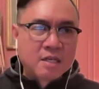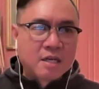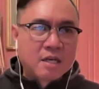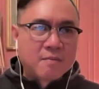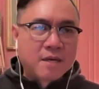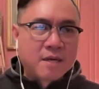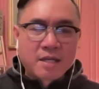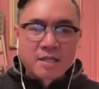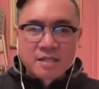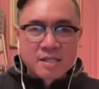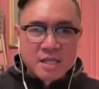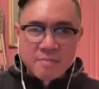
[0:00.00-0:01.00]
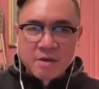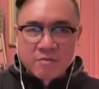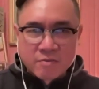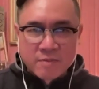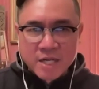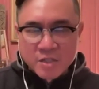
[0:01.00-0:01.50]
um, I got this email
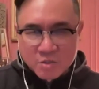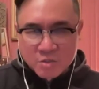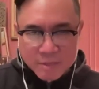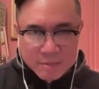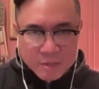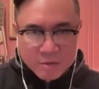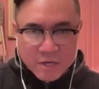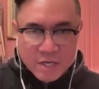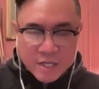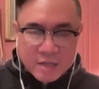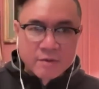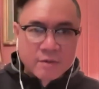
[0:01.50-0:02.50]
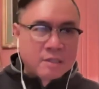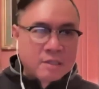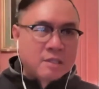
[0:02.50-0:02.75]
from National Public Radio